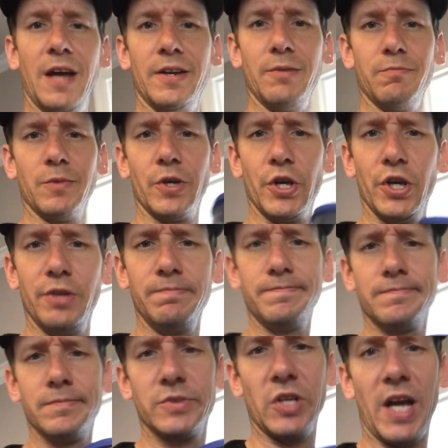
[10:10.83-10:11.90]
it, we're good.
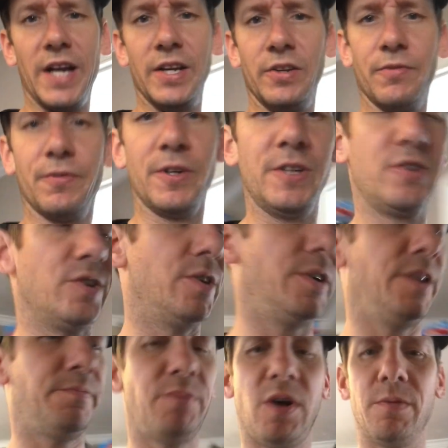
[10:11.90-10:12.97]
Side in the fridge
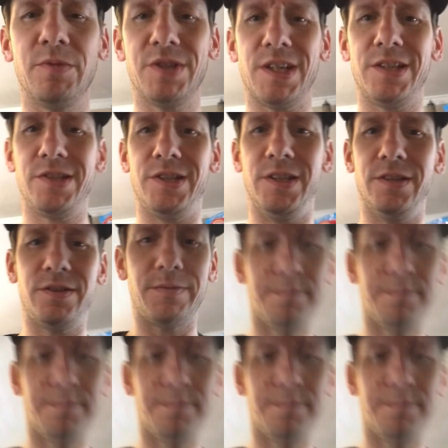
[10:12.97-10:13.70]
underneath Parmesan cheese.